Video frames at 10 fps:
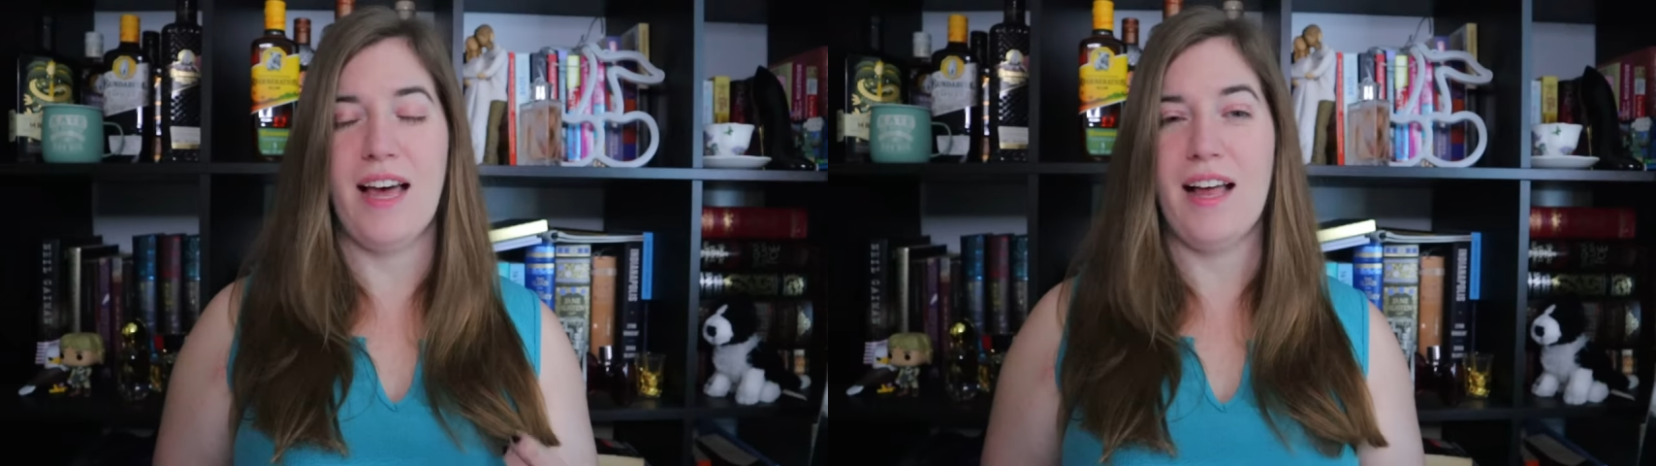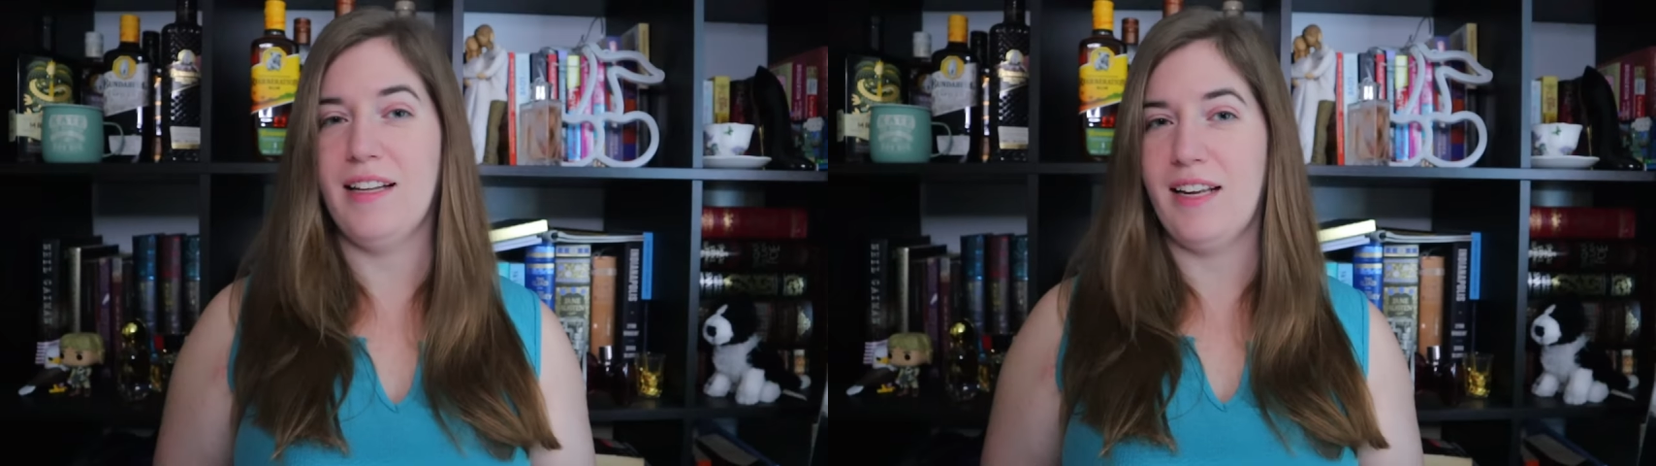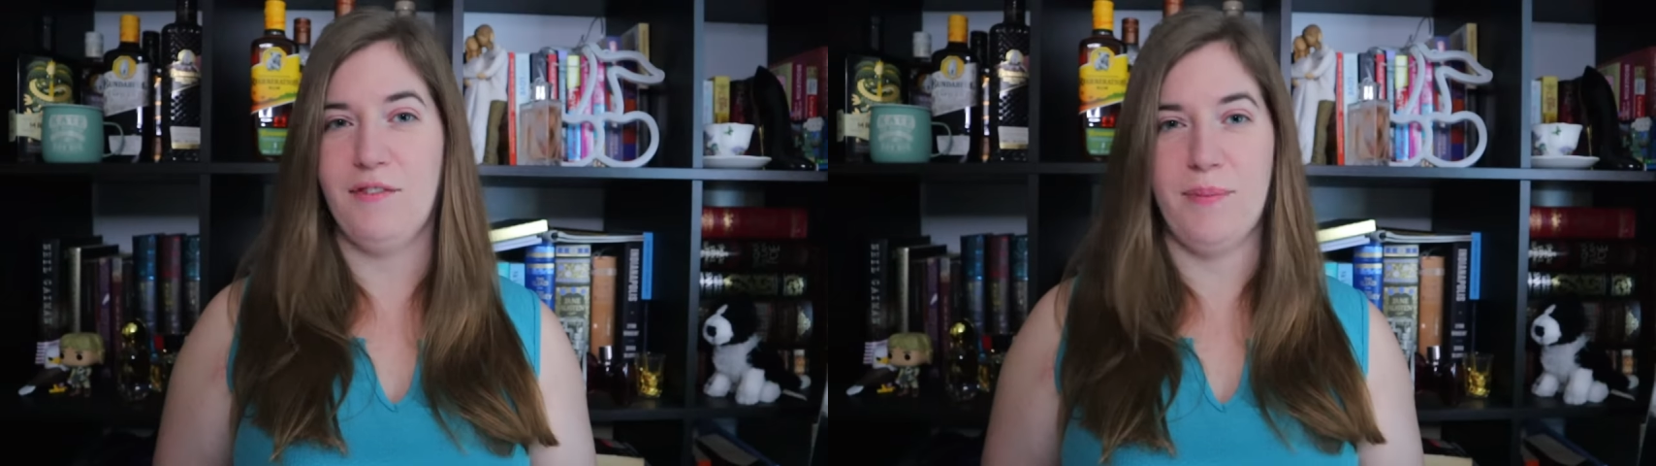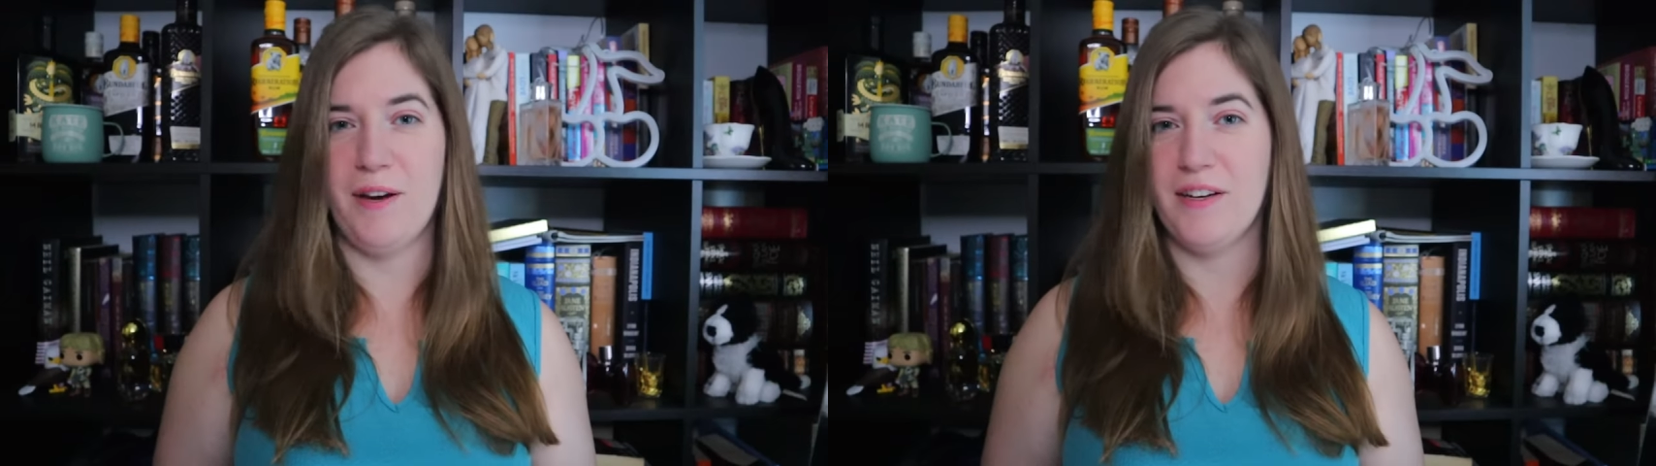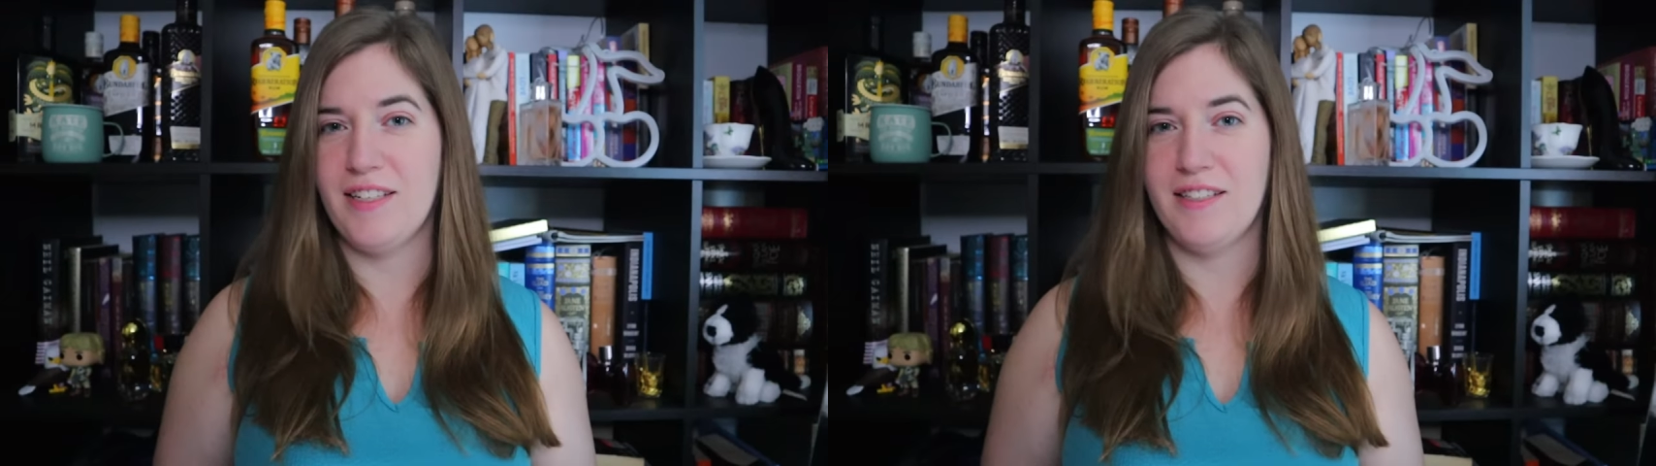hell out of
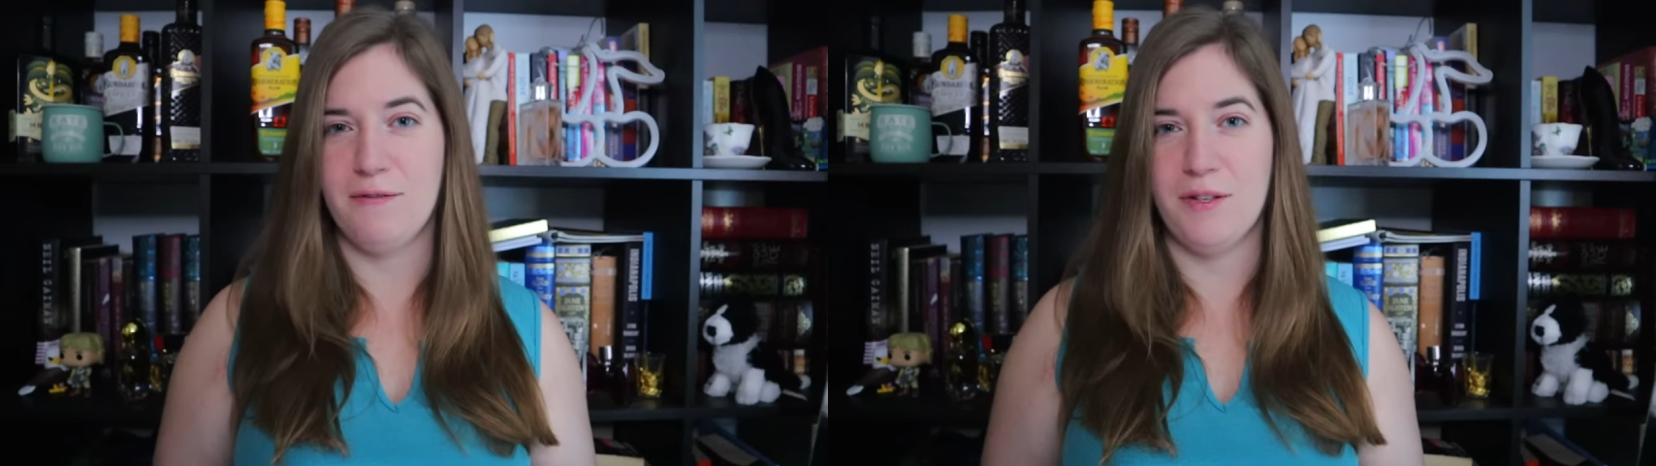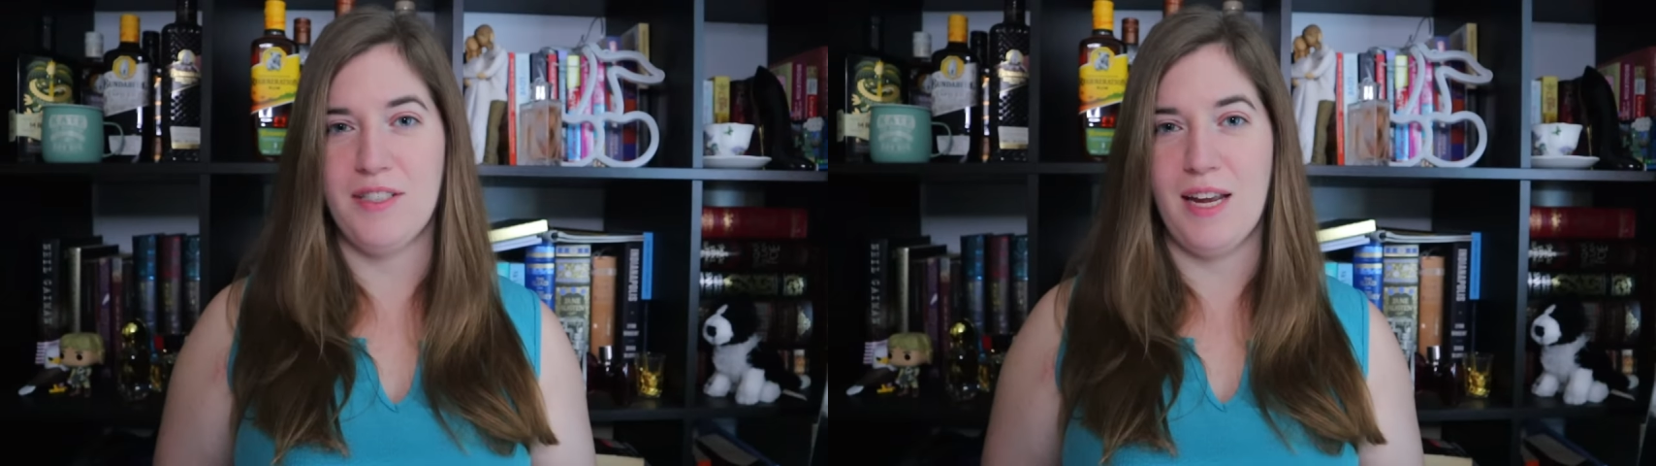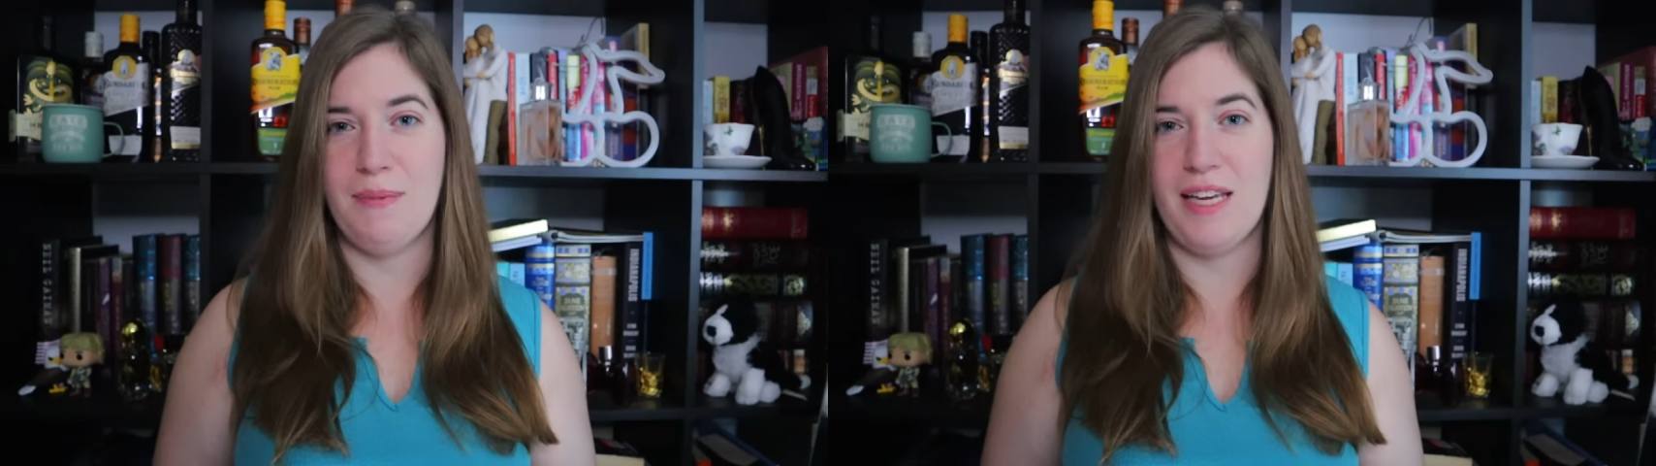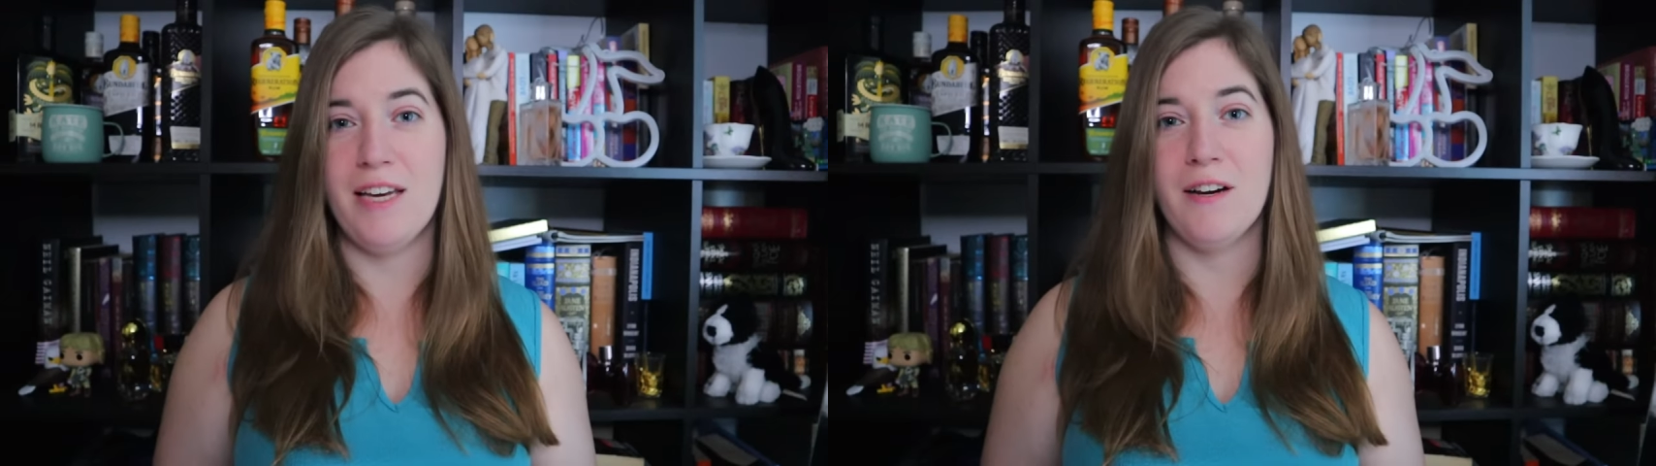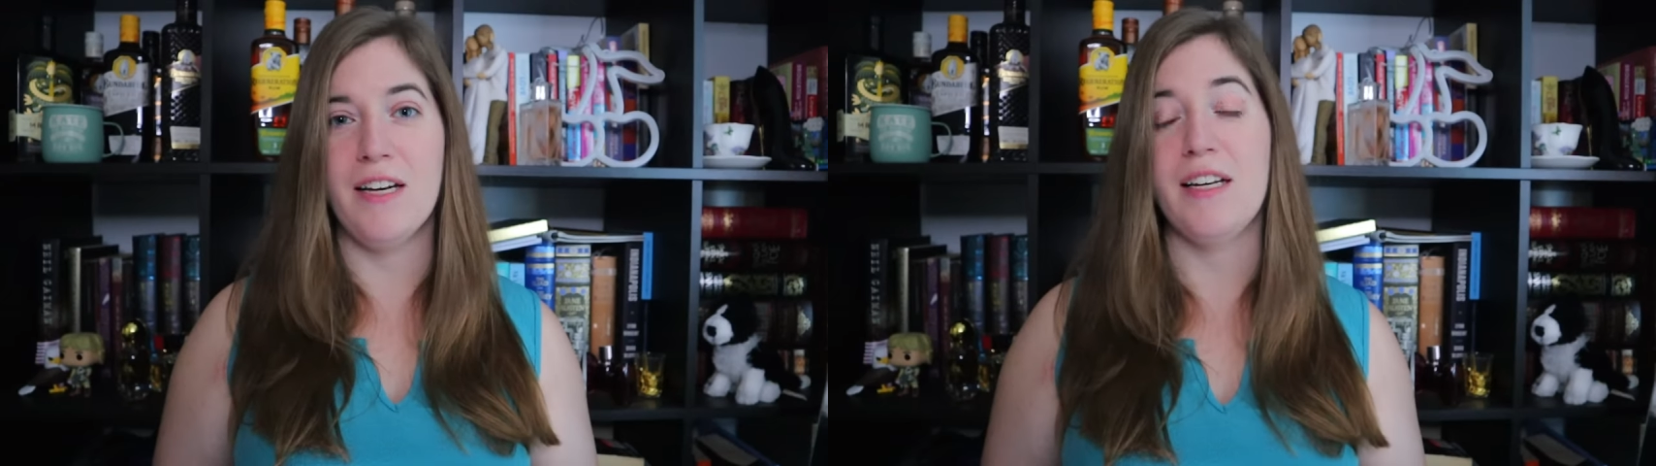Americans the first time they
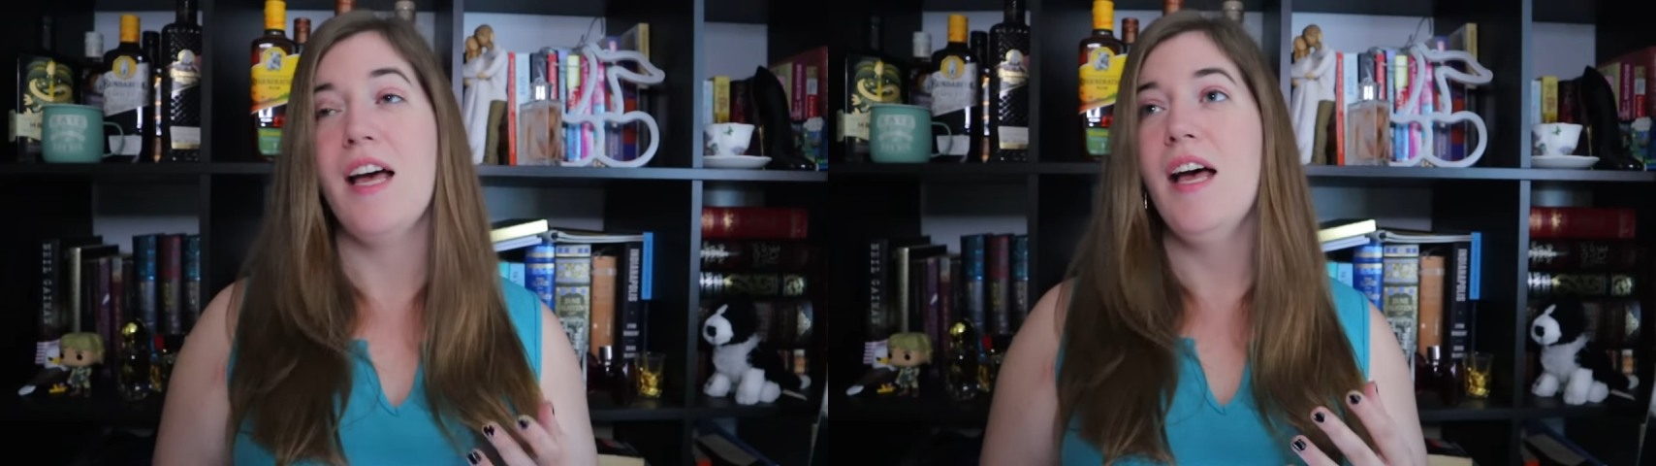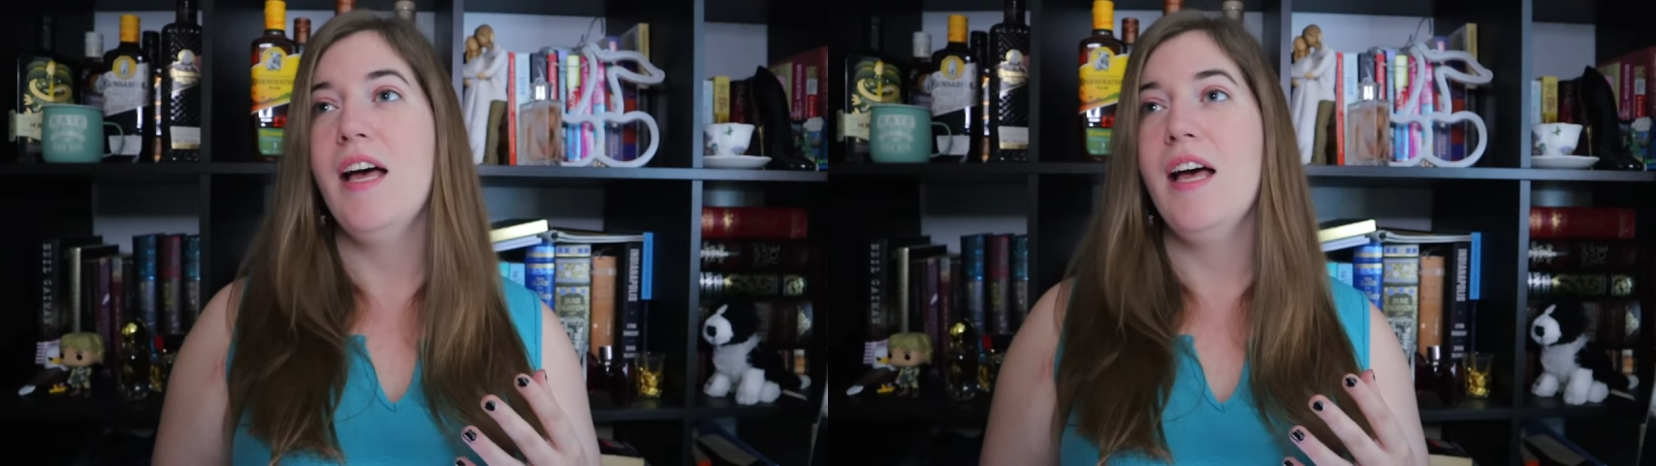hear it,